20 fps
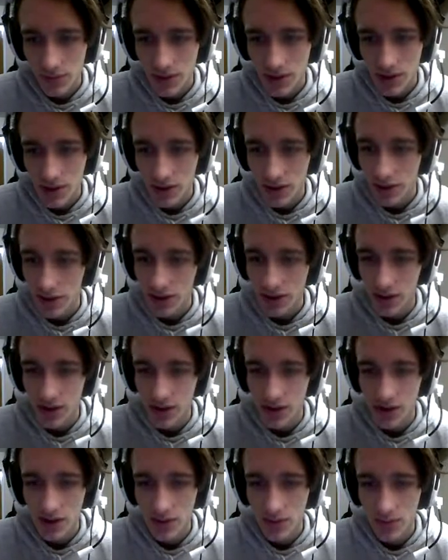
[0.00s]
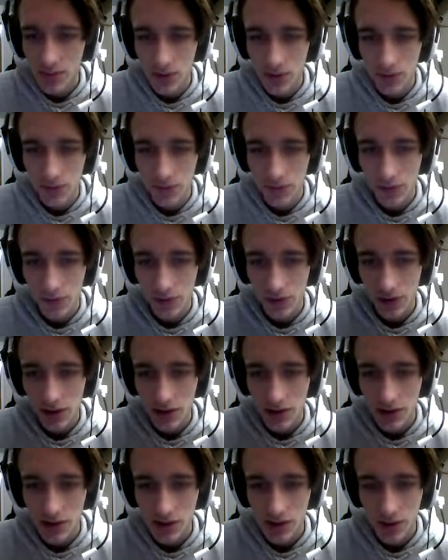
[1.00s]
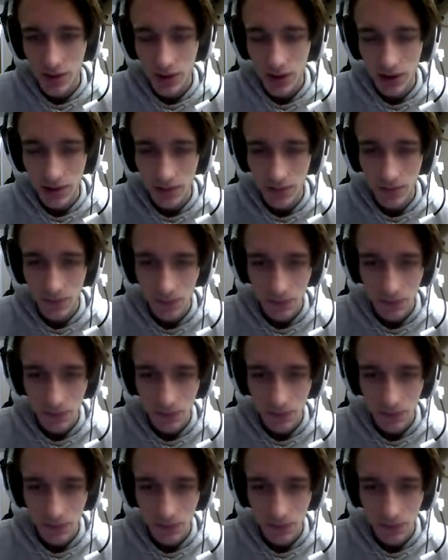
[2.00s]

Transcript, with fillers: seriously, this is a beautiful place. I mean,